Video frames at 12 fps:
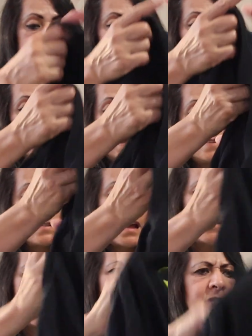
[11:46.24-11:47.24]
nice.
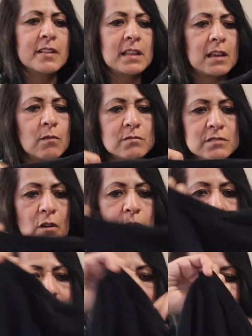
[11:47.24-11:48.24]
I felt like it was
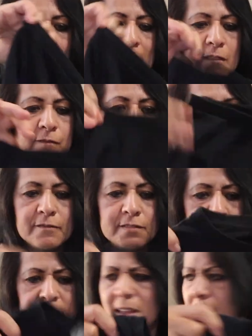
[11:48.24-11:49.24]
almost like 85
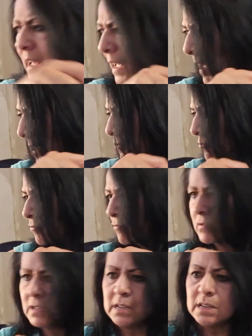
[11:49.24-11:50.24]
today.
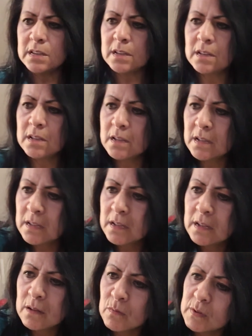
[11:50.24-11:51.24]
Actually,
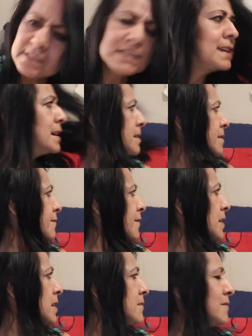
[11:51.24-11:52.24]
was it
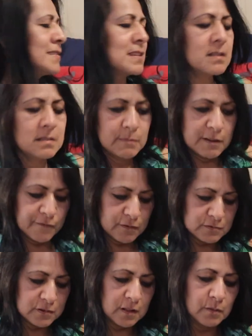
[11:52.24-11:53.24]
85? My
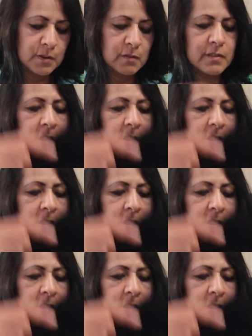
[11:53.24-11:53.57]
phone's all the way over